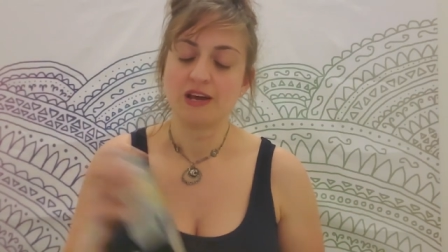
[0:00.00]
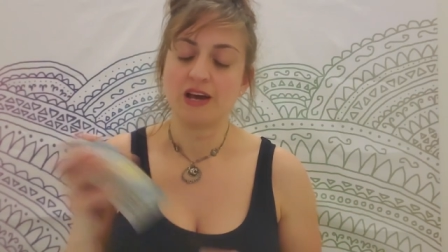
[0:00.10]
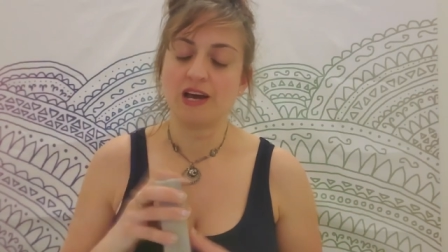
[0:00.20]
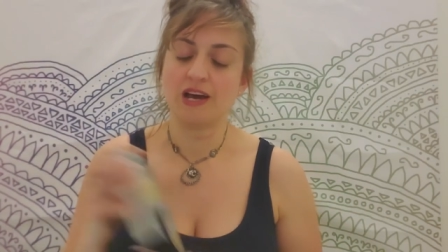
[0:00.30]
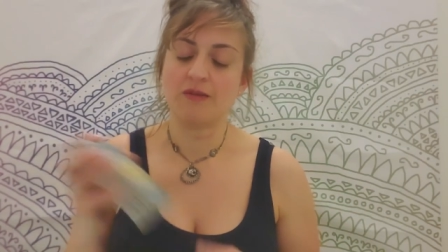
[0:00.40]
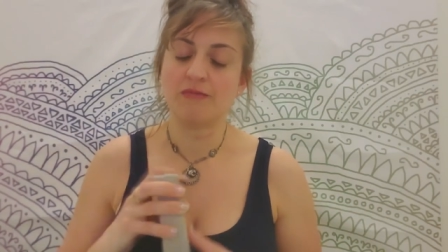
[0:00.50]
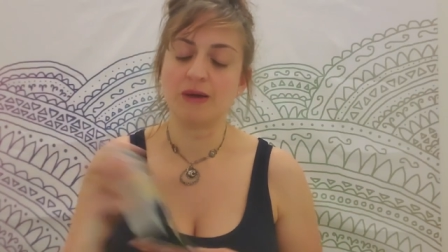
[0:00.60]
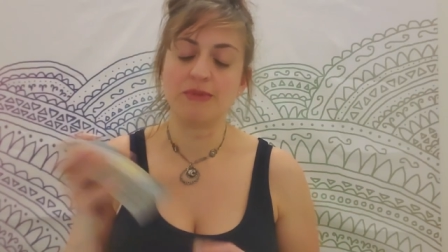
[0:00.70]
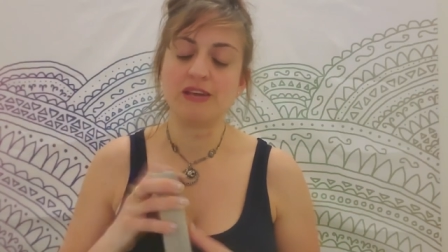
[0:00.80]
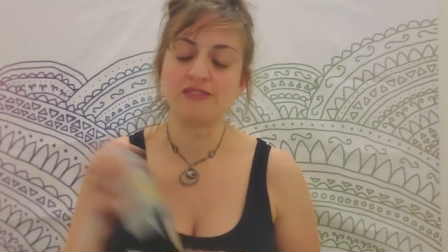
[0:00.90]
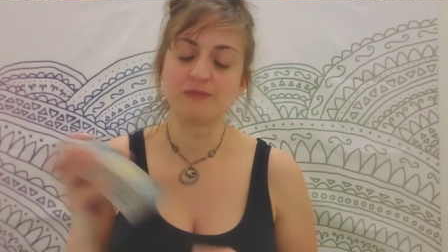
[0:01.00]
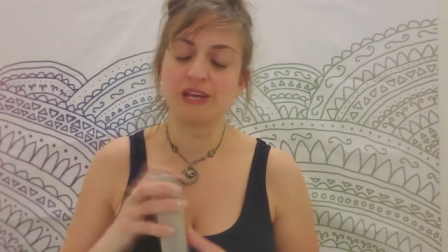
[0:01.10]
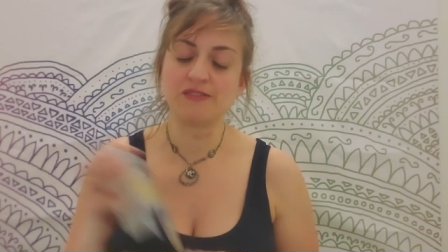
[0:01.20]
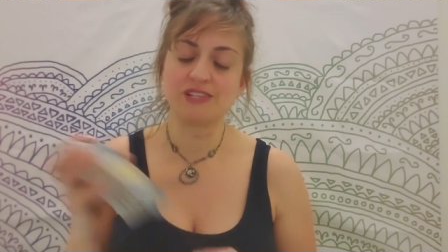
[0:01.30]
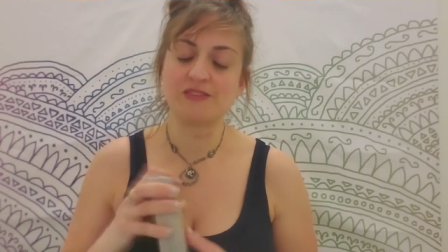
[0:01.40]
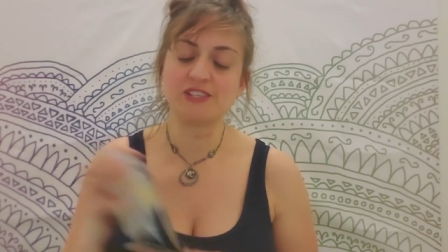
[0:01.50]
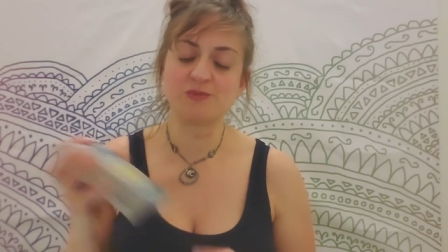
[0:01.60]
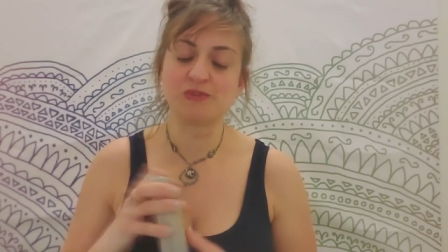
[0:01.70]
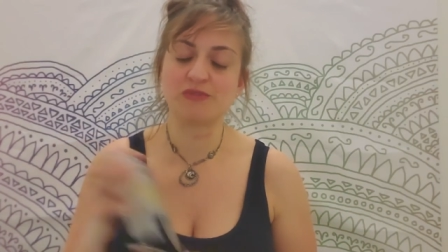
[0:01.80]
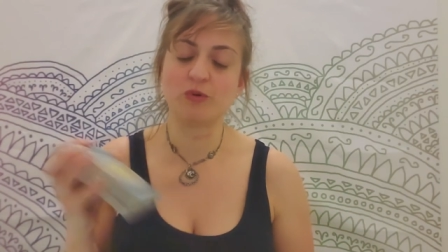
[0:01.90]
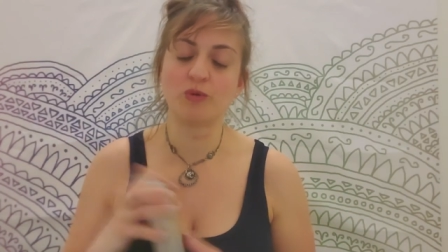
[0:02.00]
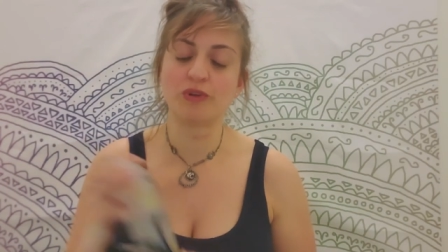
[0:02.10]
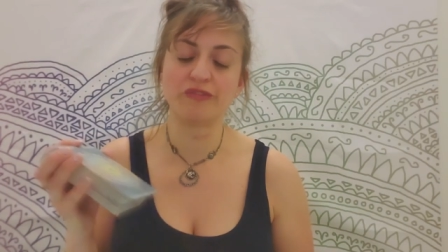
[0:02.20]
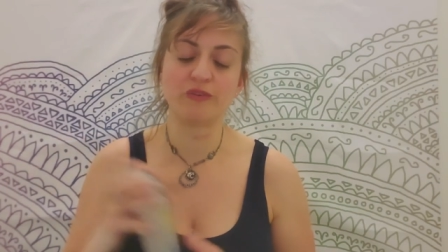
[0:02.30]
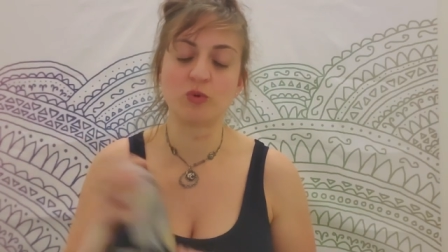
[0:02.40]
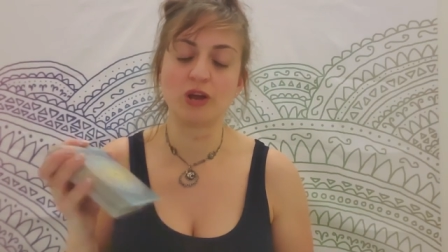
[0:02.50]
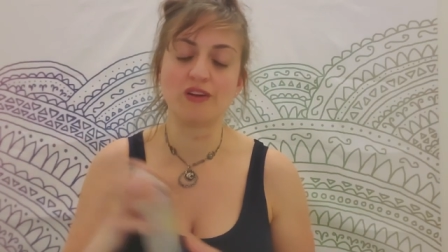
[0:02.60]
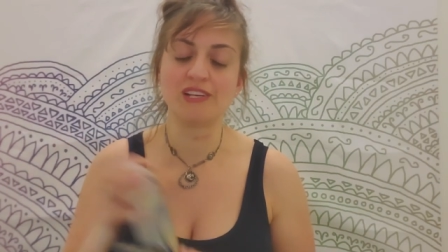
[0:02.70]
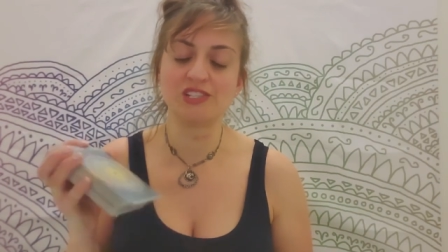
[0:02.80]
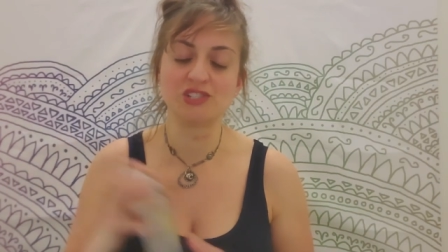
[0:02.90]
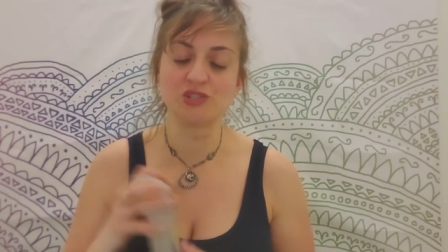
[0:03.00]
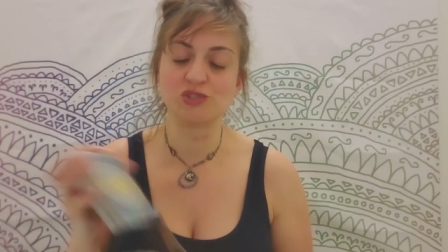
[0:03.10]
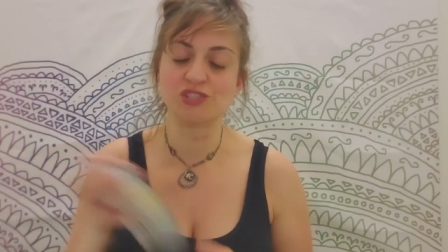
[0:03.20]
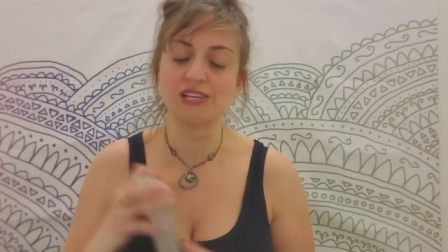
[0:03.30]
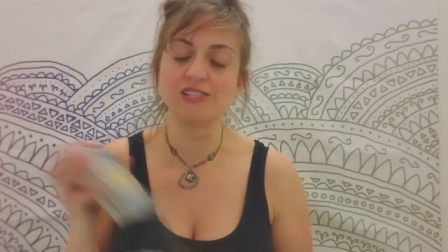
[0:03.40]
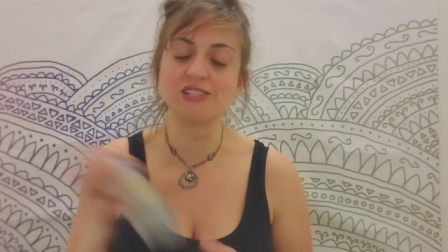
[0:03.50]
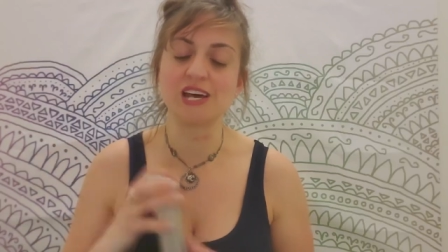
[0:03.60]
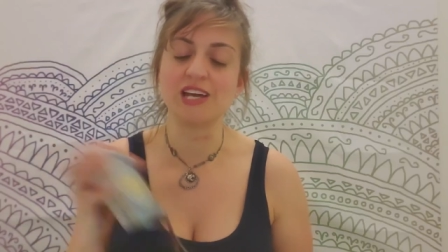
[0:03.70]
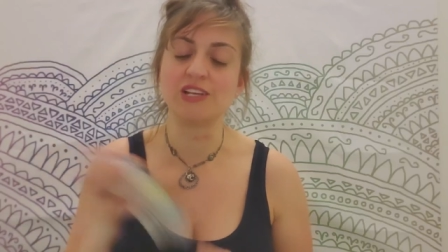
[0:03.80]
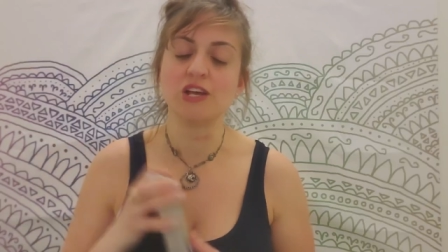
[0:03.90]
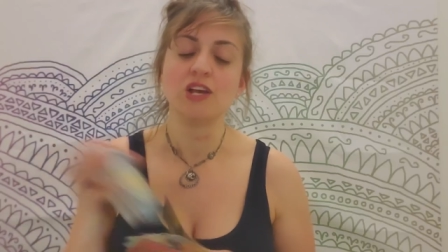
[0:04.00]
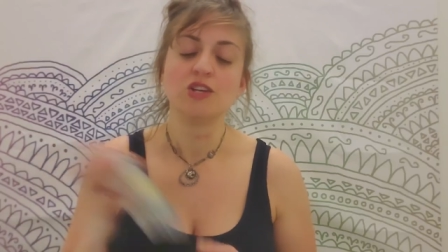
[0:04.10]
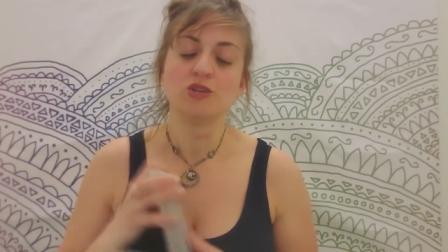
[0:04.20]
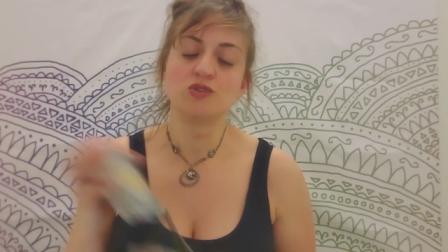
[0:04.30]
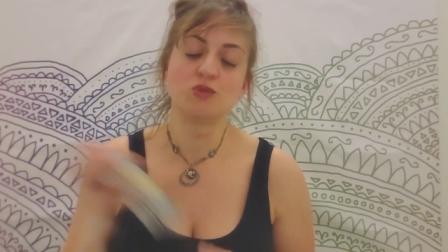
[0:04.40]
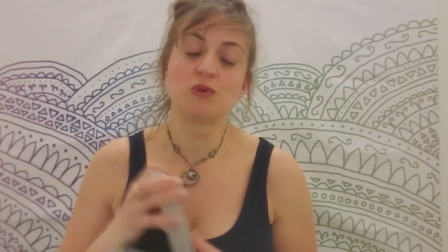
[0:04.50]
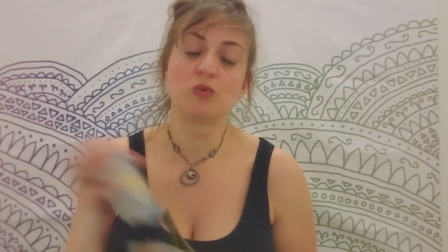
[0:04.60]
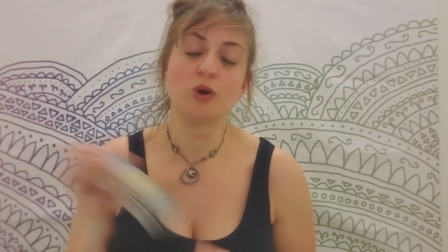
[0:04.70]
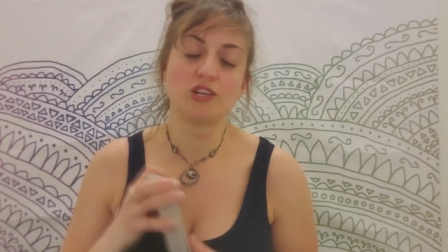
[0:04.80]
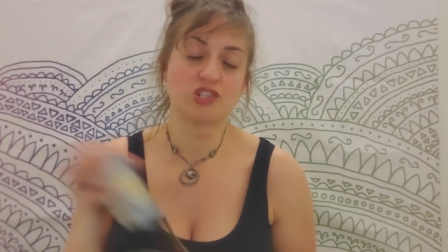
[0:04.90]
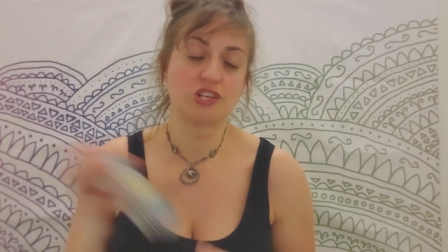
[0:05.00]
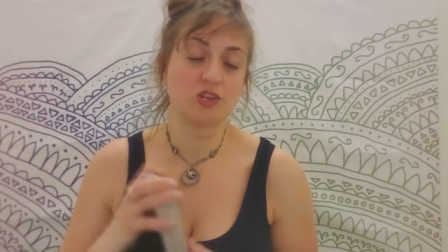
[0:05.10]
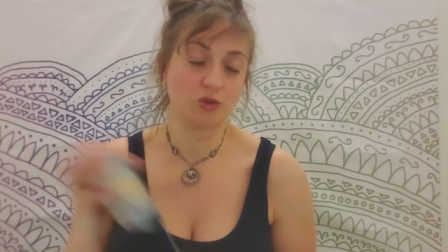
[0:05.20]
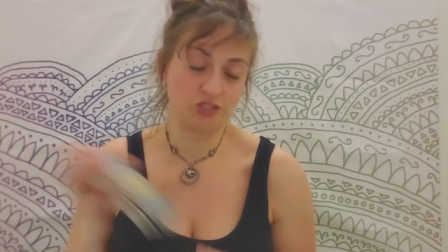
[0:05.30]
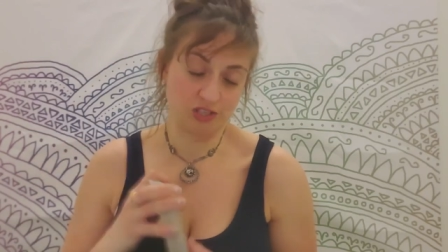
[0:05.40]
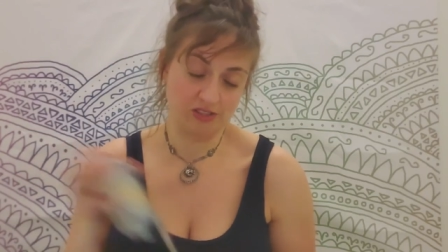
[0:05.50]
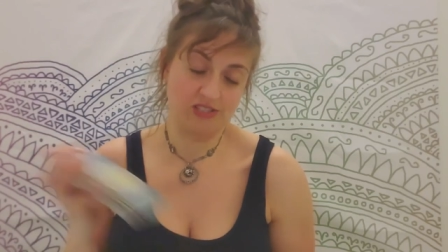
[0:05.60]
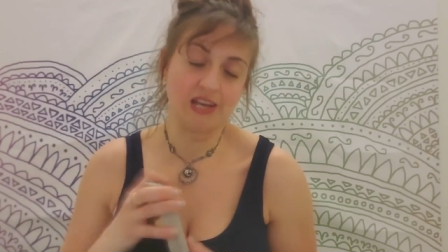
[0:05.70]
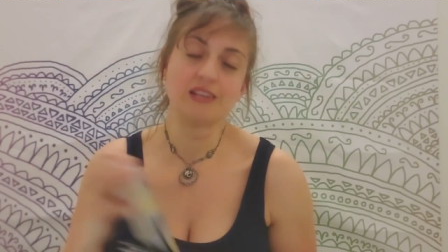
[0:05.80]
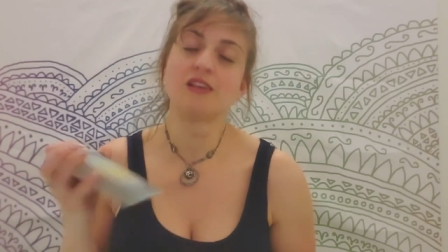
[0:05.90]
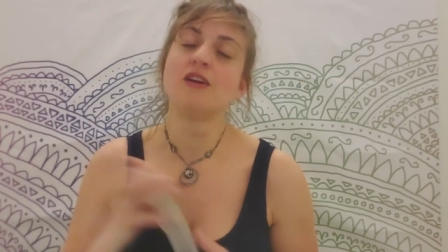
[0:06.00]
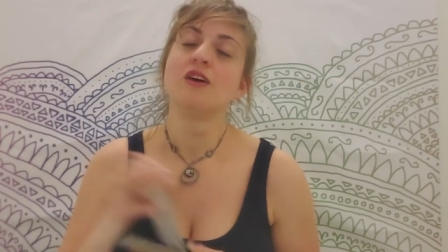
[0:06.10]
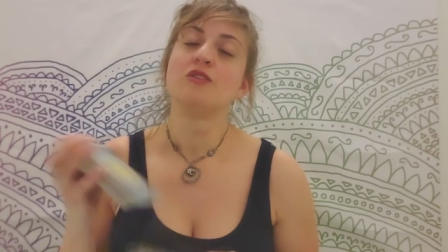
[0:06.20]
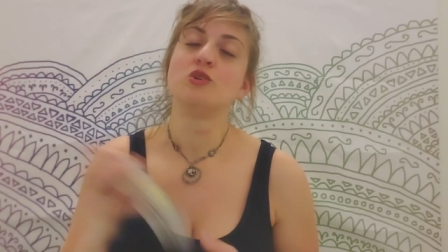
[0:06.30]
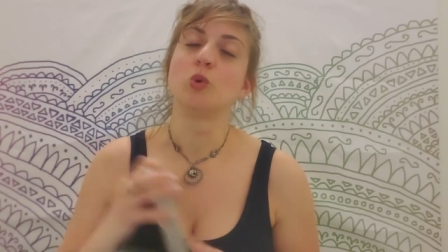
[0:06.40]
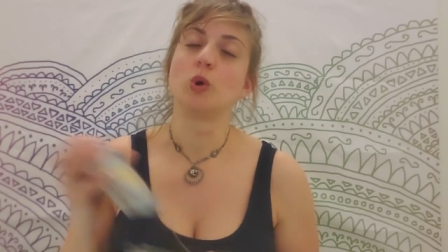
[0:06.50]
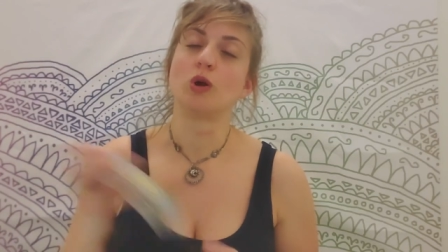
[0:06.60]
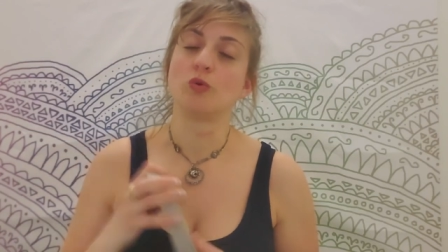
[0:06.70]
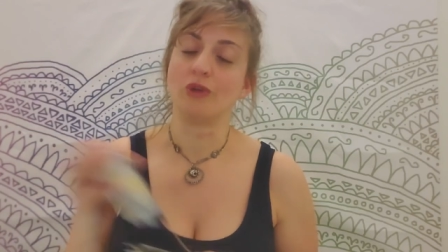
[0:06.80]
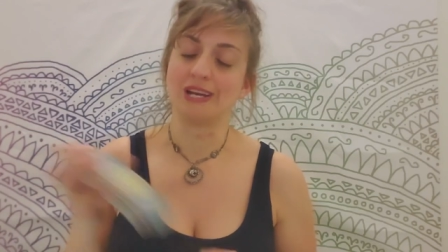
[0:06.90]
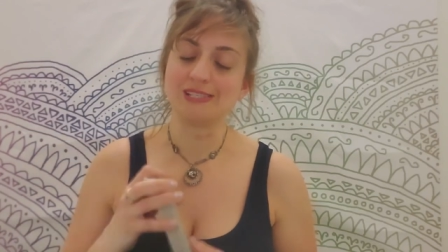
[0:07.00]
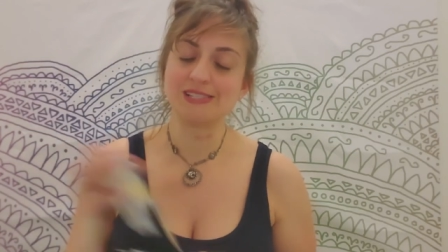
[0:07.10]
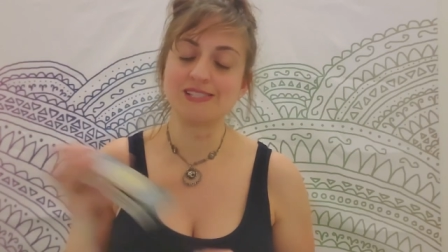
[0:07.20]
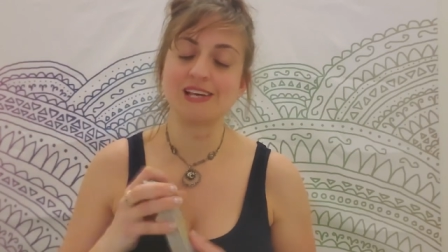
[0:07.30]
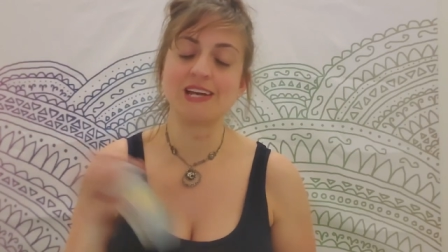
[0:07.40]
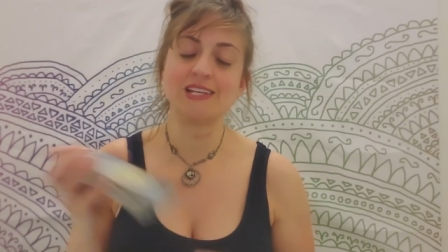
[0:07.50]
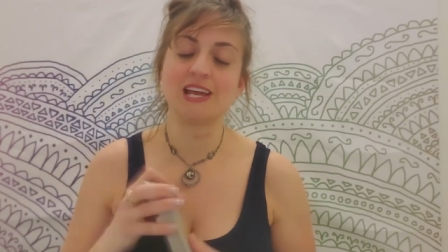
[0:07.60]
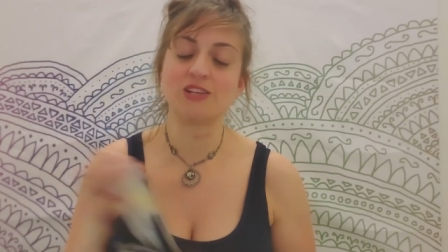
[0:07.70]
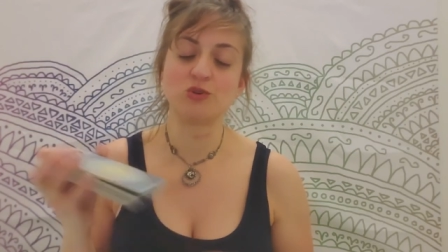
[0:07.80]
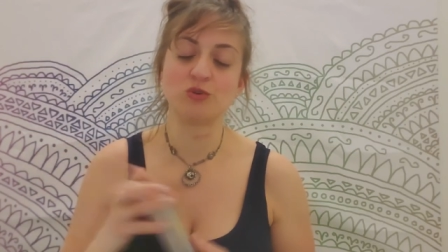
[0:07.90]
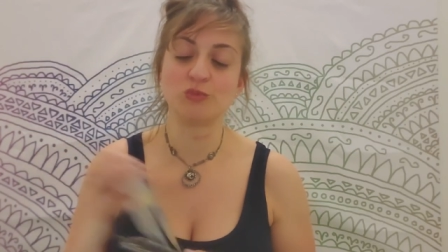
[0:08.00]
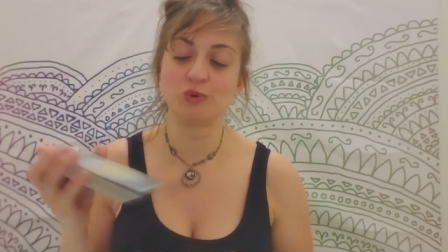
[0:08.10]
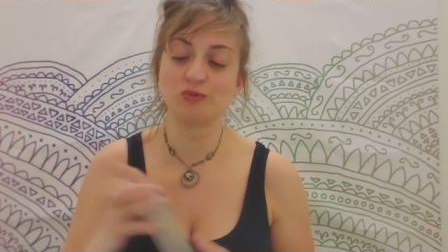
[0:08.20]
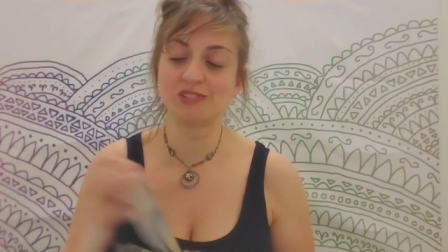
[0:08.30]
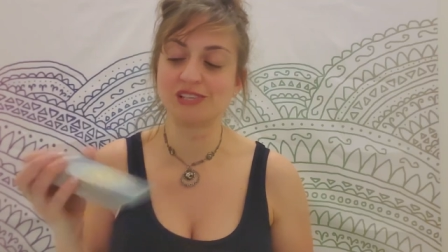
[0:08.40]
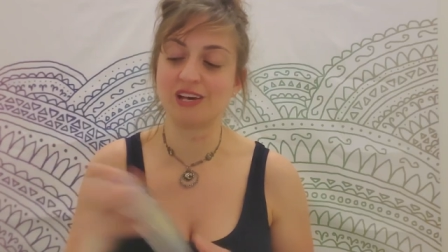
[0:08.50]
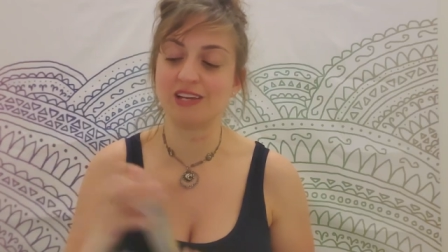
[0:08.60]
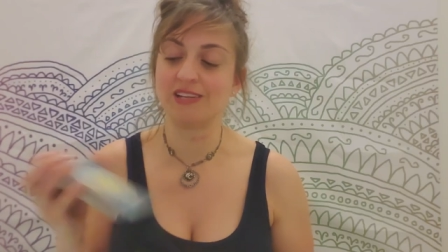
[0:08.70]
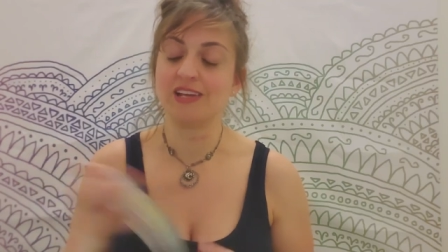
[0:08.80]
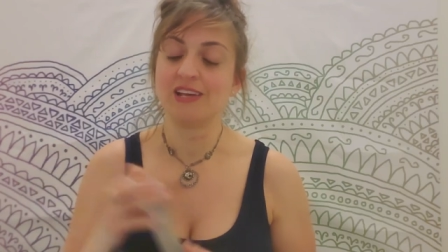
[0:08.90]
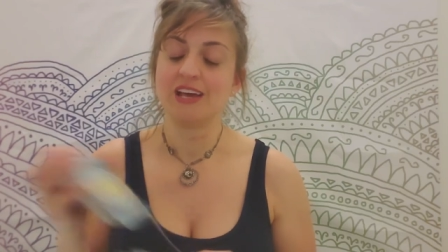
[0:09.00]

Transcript: Um, I may have, may have said this before, but if Aquarius is your sun sign, you should be watching your sun sign, your rising sign, and your moon sign.